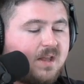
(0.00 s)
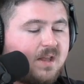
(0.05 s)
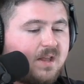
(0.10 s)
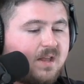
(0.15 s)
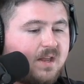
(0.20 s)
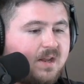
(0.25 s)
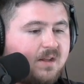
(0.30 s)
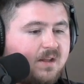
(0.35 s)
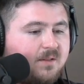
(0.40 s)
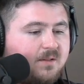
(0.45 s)

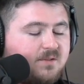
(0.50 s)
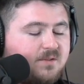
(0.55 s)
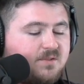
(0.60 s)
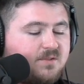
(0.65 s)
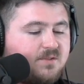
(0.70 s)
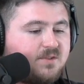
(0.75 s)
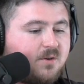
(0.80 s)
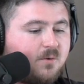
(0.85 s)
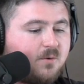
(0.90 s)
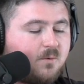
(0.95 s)
And
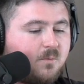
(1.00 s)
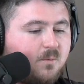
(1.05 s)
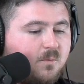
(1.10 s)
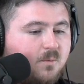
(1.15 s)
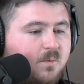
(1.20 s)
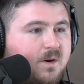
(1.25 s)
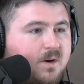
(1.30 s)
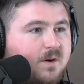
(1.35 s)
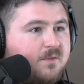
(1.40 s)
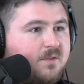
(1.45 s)
so
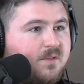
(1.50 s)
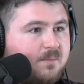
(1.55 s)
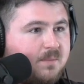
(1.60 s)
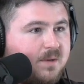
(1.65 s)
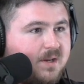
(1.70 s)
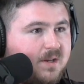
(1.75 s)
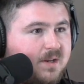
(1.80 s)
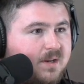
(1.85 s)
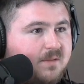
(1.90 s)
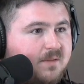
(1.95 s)
whenever
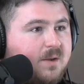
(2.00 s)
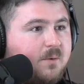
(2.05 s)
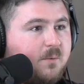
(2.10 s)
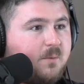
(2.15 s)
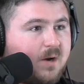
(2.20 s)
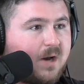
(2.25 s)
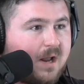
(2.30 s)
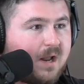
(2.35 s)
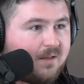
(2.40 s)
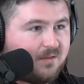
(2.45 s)
they
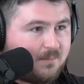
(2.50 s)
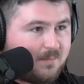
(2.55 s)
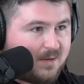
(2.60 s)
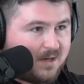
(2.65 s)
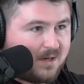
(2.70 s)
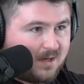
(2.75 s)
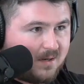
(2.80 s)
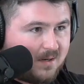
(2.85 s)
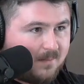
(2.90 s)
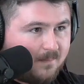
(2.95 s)
were at the
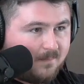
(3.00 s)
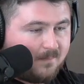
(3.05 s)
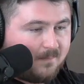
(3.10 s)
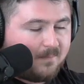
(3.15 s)
meeting,